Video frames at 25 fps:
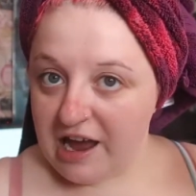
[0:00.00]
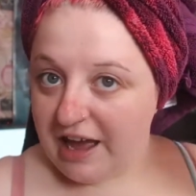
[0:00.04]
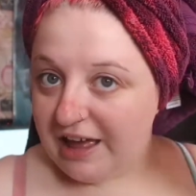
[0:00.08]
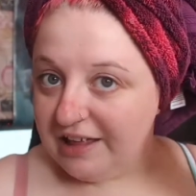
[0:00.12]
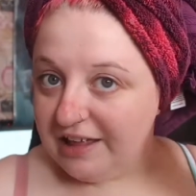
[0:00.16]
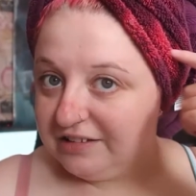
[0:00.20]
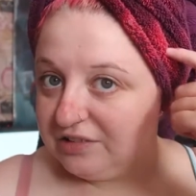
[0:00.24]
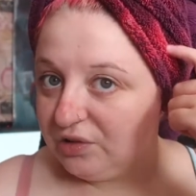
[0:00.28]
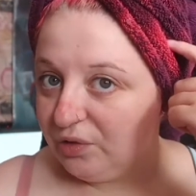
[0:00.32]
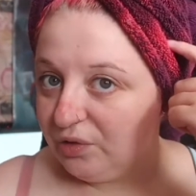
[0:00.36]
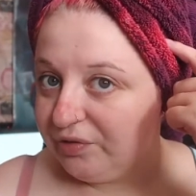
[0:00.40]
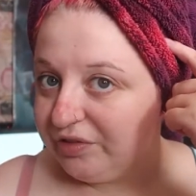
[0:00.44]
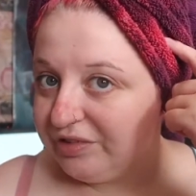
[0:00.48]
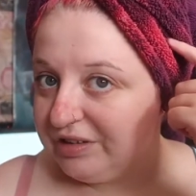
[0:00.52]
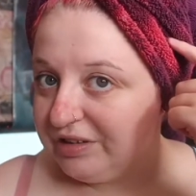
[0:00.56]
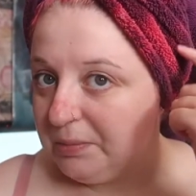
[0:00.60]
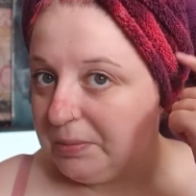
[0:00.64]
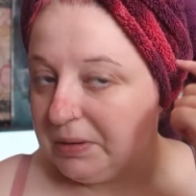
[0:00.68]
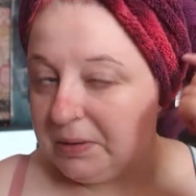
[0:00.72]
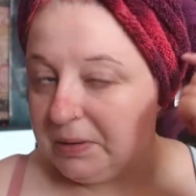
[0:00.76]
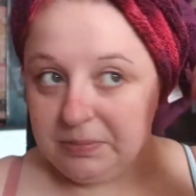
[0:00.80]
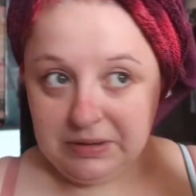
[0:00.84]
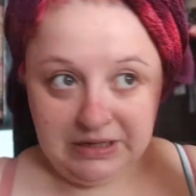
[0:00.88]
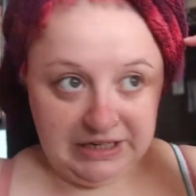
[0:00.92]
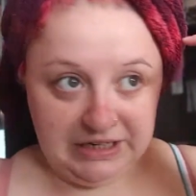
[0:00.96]
and obviously a
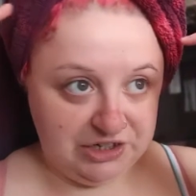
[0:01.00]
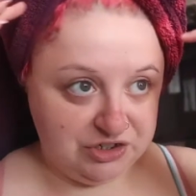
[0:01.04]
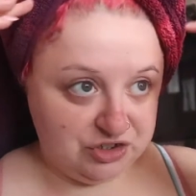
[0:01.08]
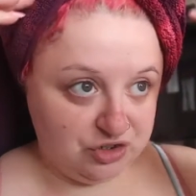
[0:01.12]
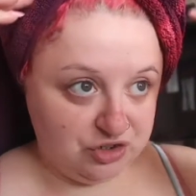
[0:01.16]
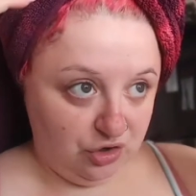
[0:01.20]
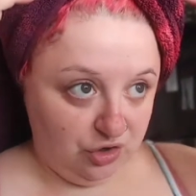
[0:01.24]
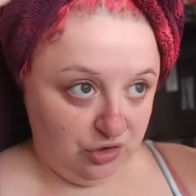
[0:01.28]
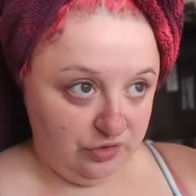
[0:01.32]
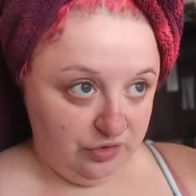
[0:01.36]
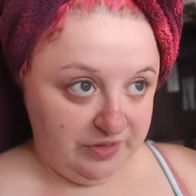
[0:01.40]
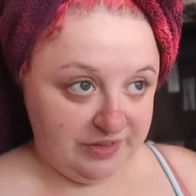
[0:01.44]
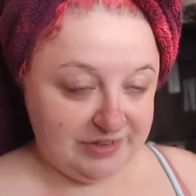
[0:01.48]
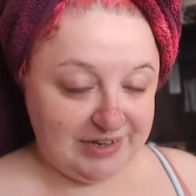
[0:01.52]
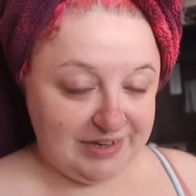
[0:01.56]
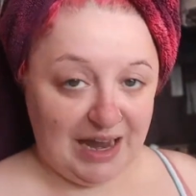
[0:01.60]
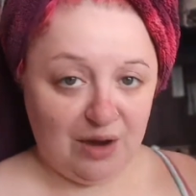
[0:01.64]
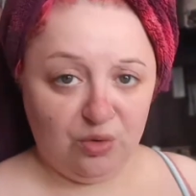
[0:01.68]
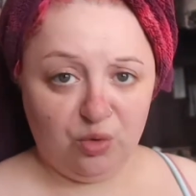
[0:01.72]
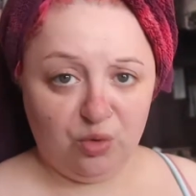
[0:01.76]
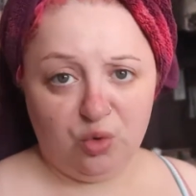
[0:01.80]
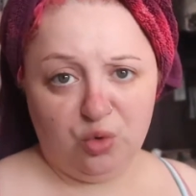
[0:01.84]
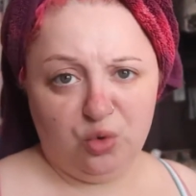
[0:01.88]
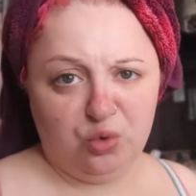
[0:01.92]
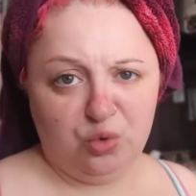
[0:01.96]
bit bleach got on the
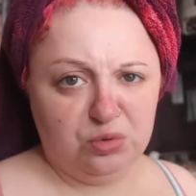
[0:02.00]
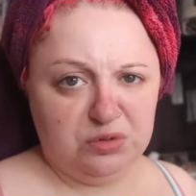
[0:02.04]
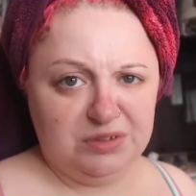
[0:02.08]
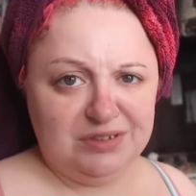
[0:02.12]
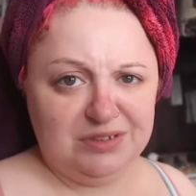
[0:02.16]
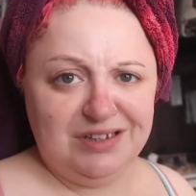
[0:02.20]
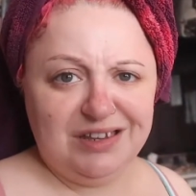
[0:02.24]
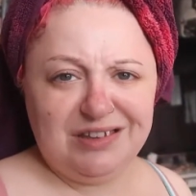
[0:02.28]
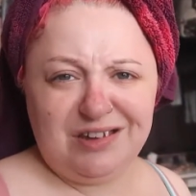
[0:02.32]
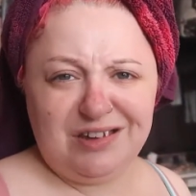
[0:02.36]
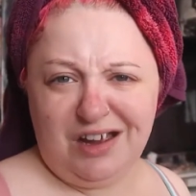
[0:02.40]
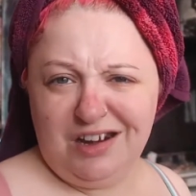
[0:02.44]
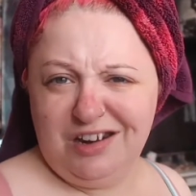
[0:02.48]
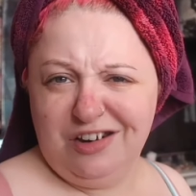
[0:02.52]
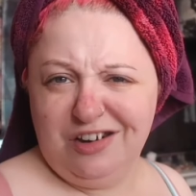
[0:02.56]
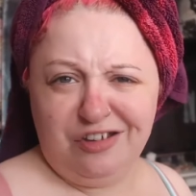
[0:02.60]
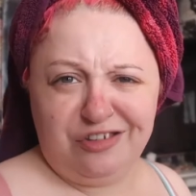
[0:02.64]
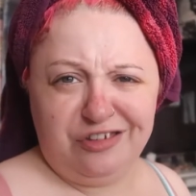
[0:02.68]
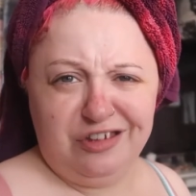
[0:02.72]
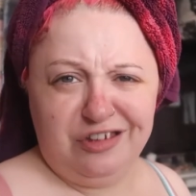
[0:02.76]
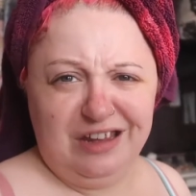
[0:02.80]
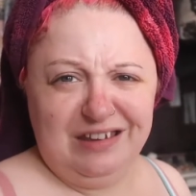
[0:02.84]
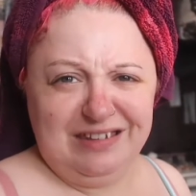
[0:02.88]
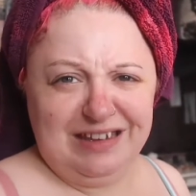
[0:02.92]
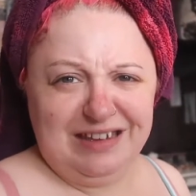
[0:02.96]
towel. It kind of
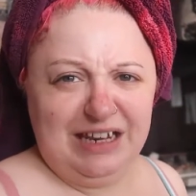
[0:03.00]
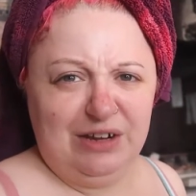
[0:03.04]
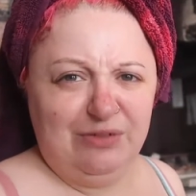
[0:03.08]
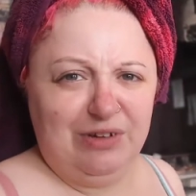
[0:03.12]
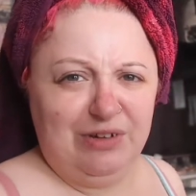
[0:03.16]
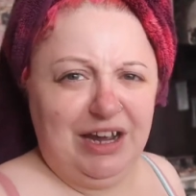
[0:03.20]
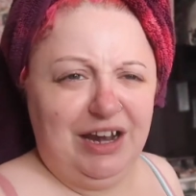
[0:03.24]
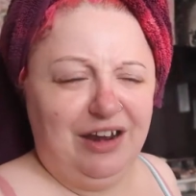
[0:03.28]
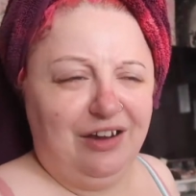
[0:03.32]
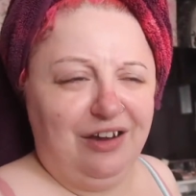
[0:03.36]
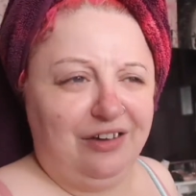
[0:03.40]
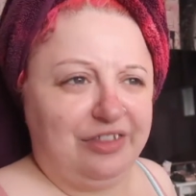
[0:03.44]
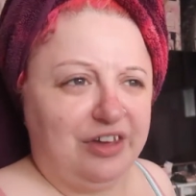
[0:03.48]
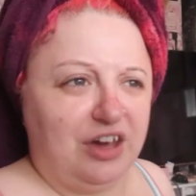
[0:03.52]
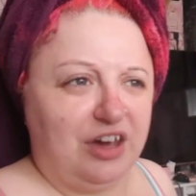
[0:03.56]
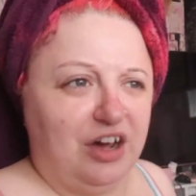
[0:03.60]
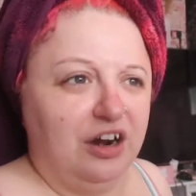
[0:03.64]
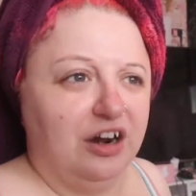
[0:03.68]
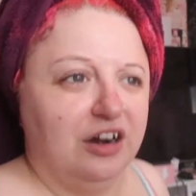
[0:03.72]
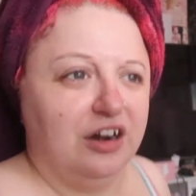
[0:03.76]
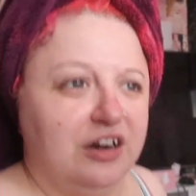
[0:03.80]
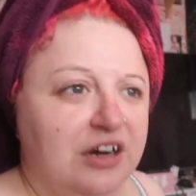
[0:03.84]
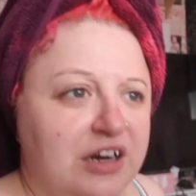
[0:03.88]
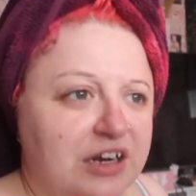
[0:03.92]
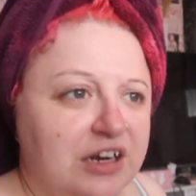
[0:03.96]
looks nice anyway, I like the
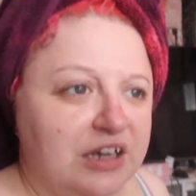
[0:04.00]
colour.